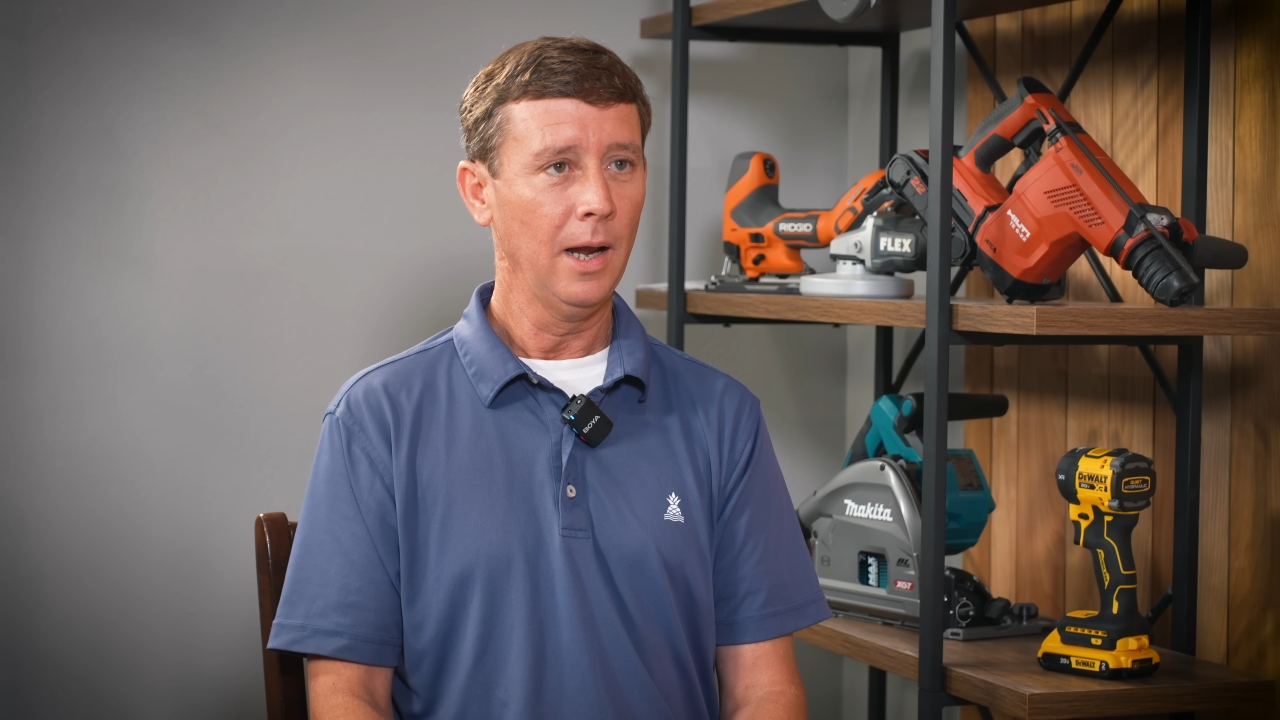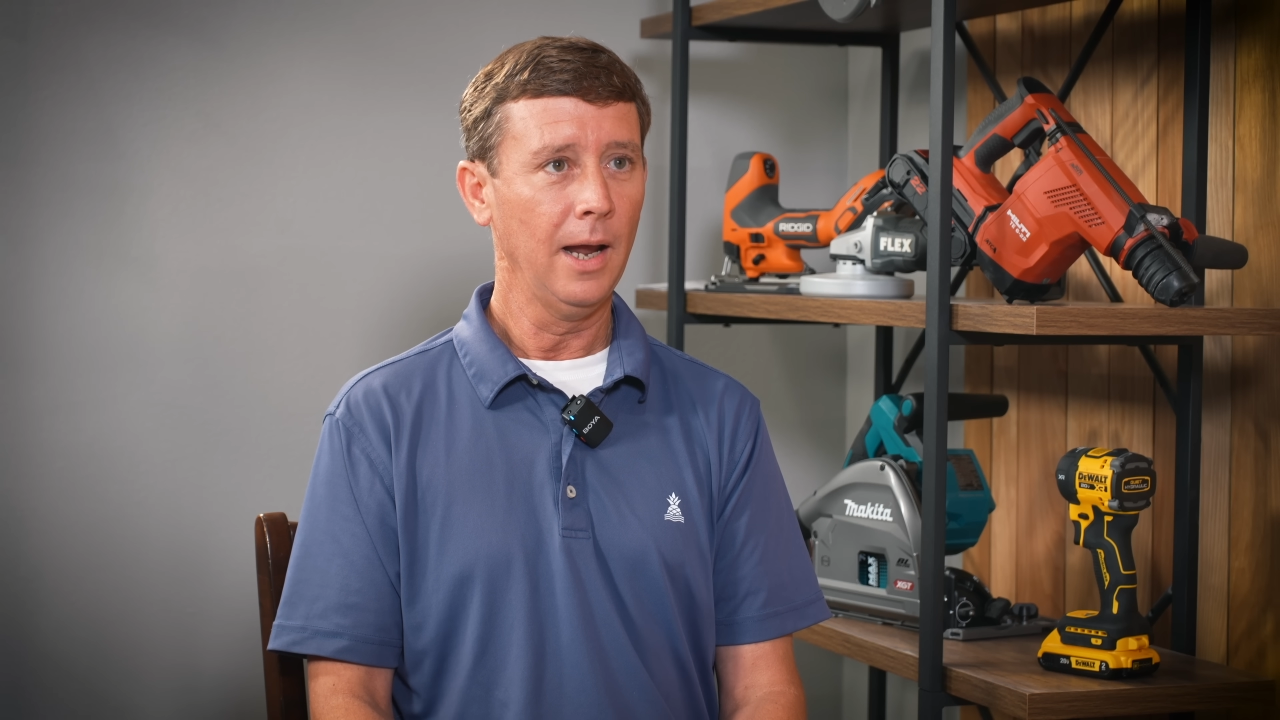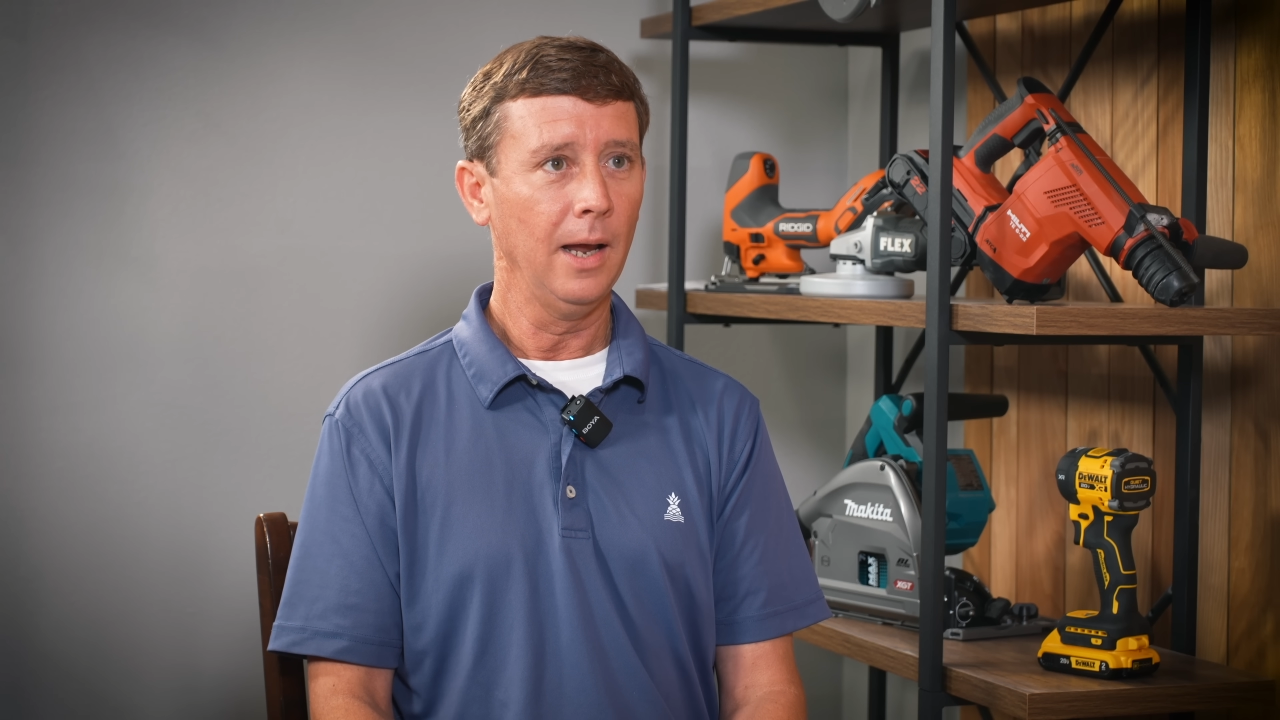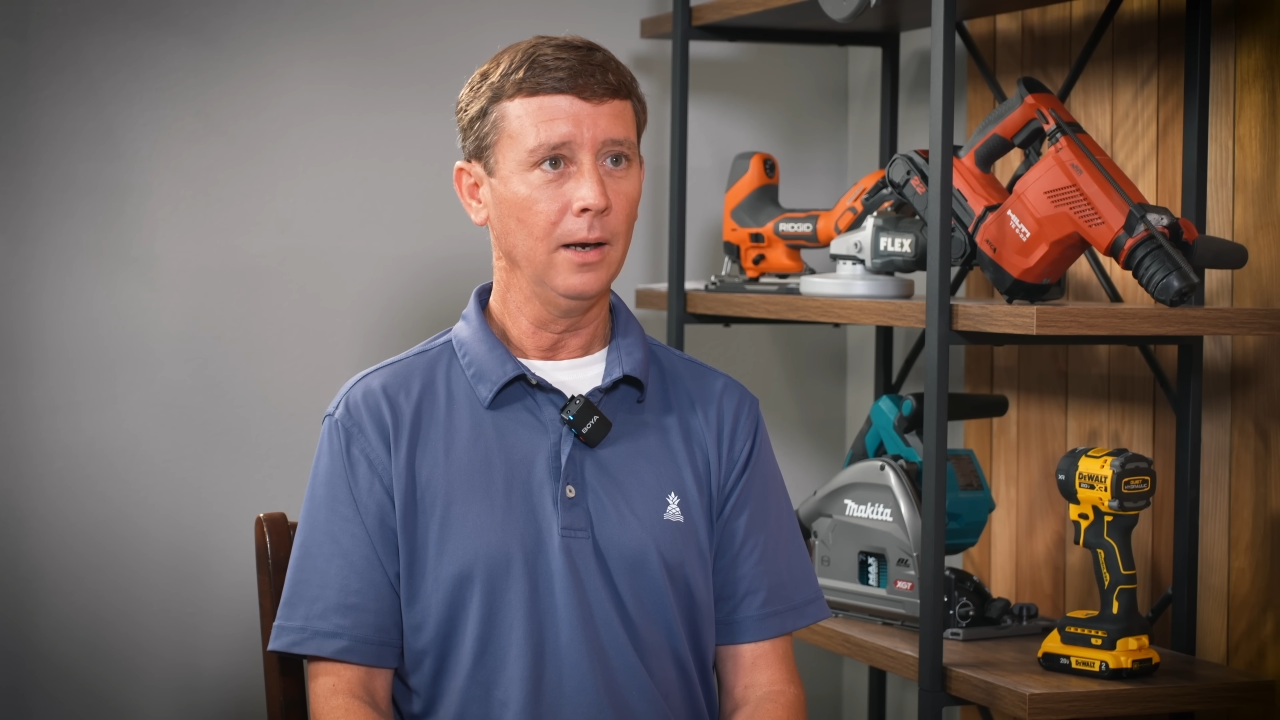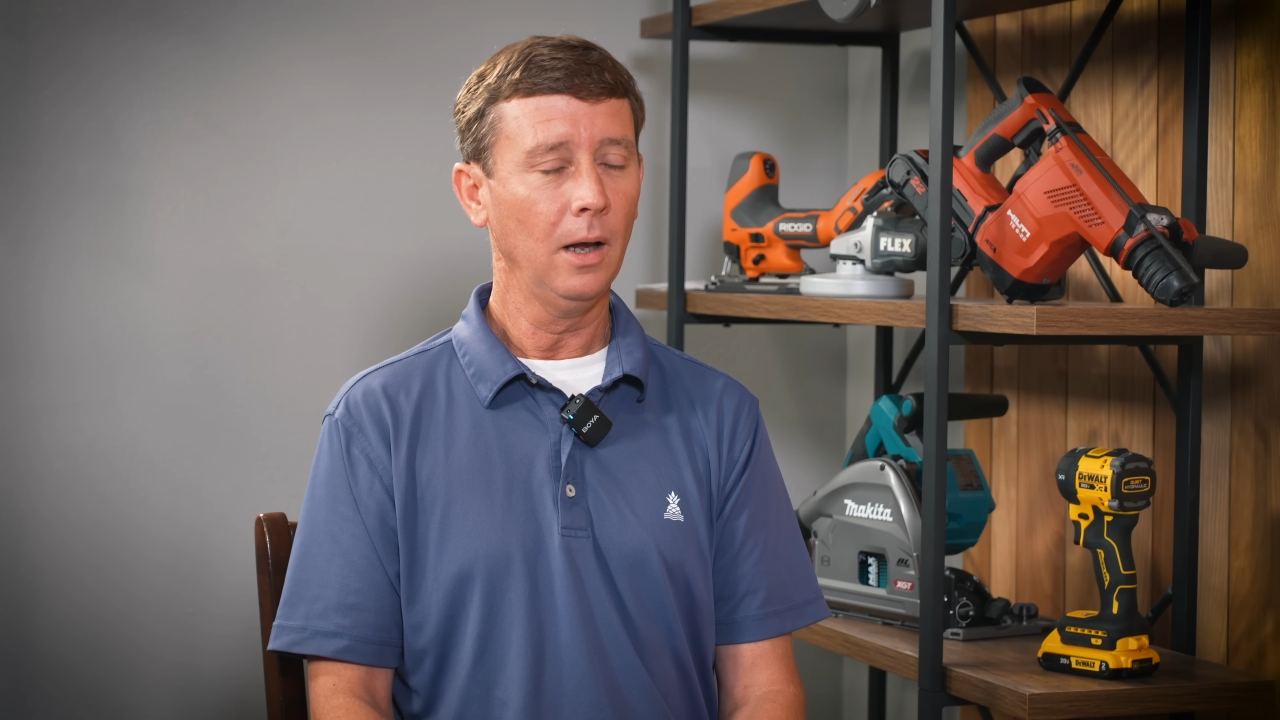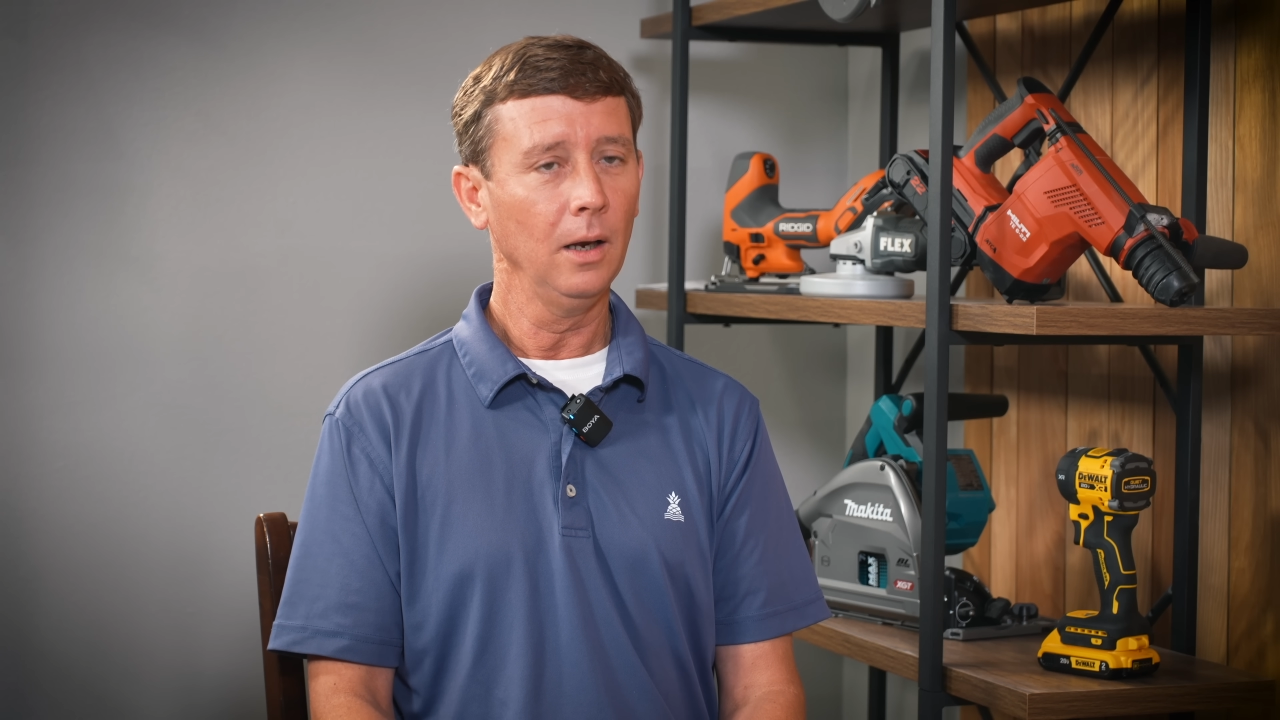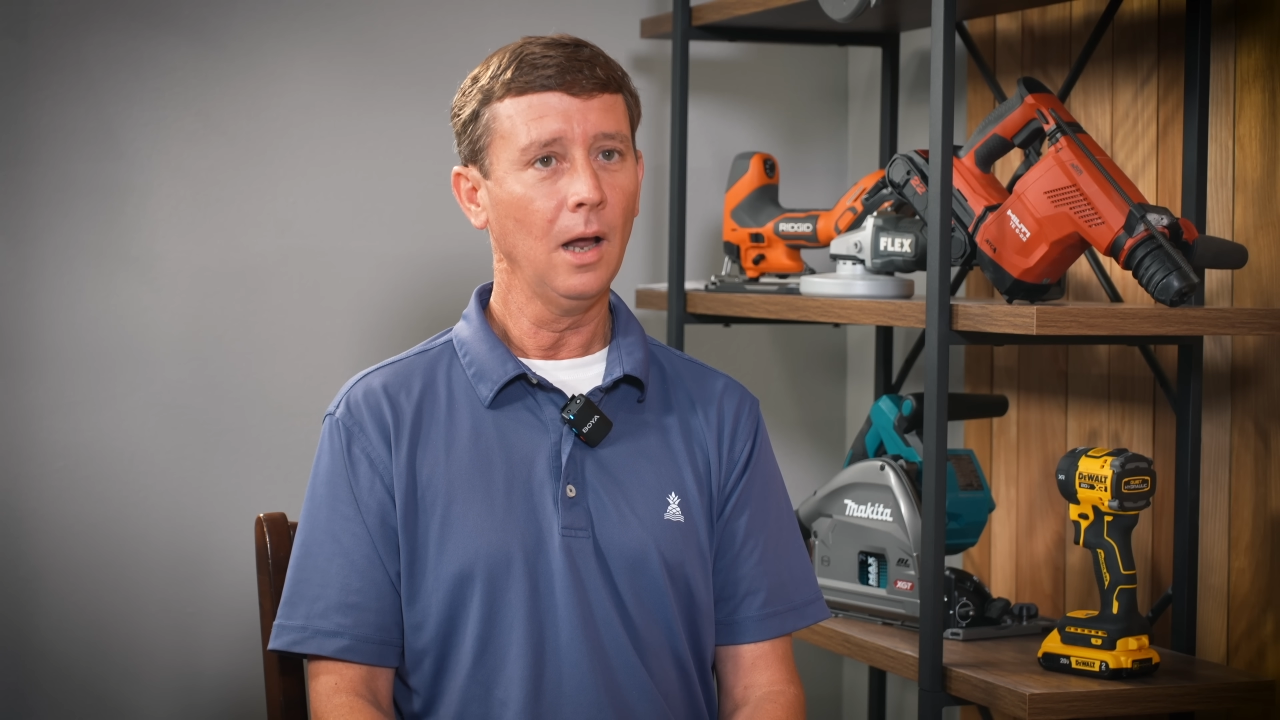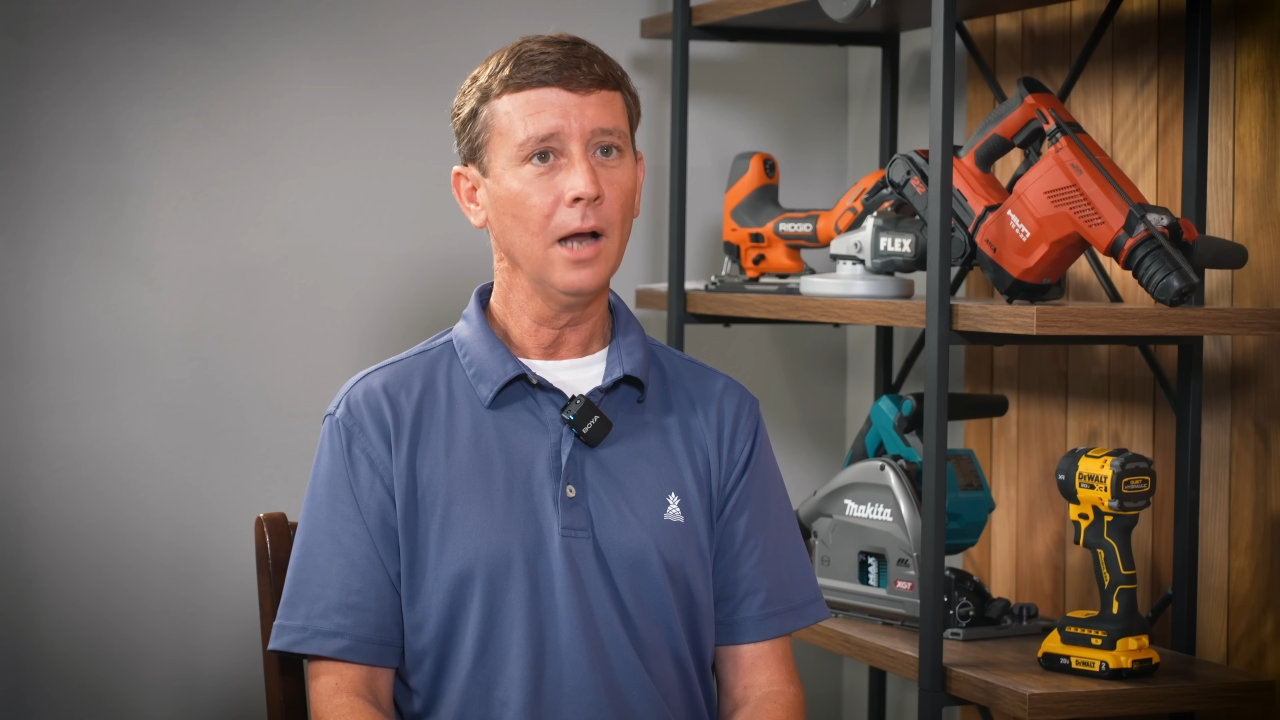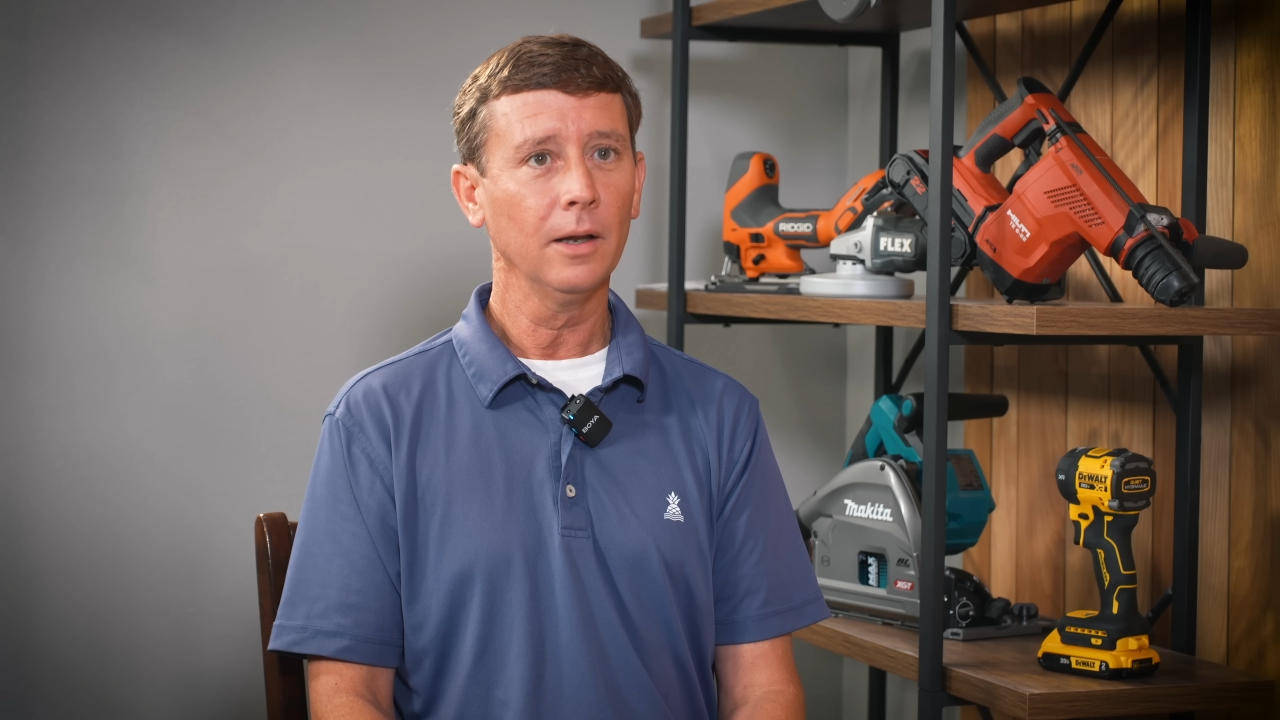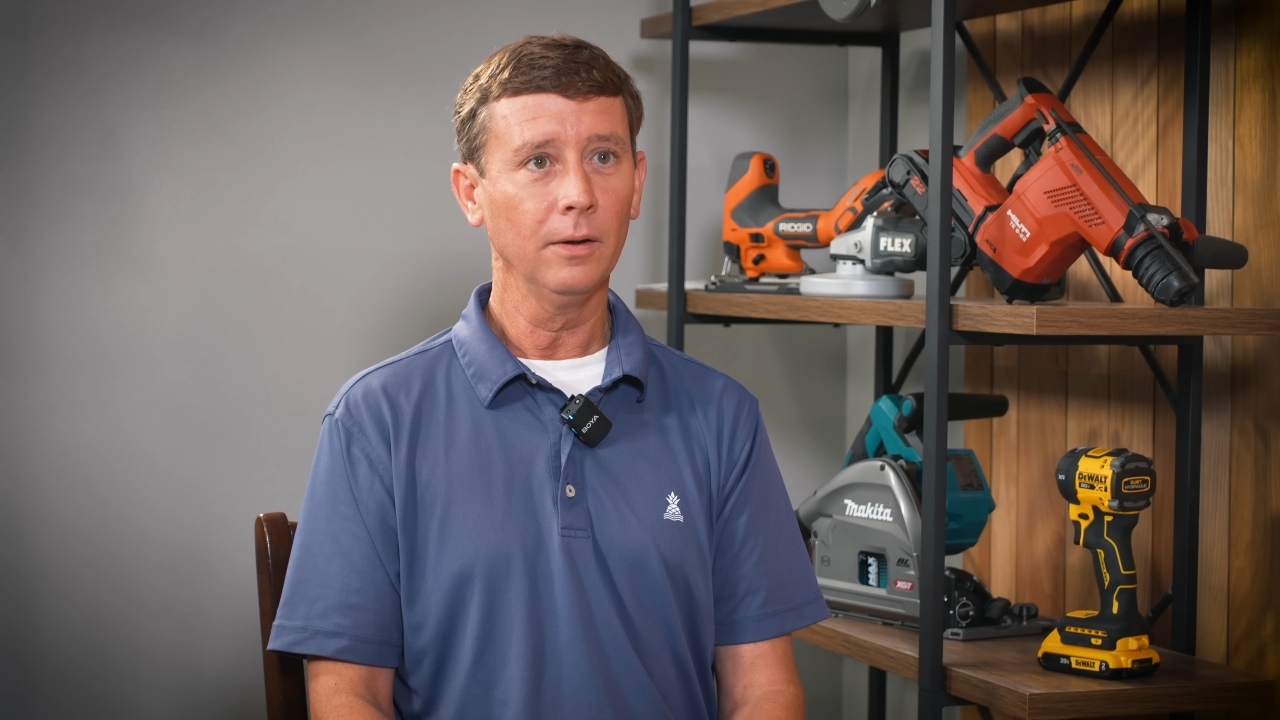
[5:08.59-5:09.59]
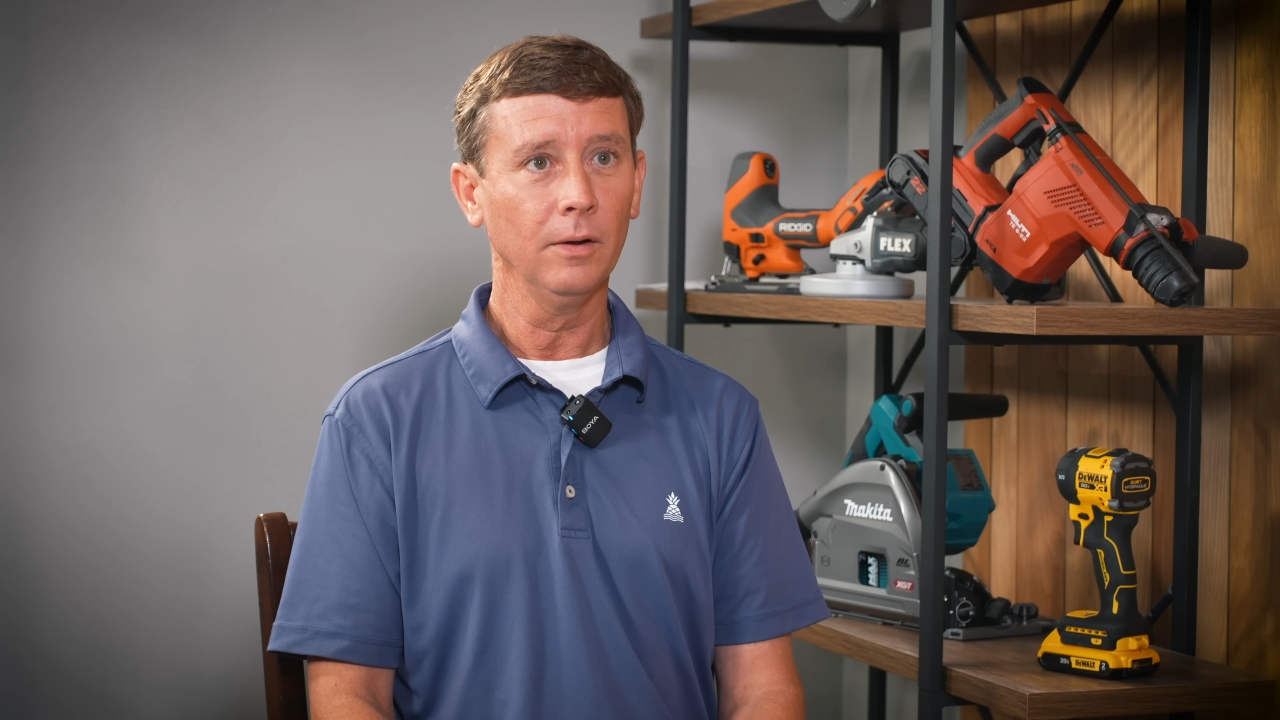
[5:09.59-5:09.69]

And a lot of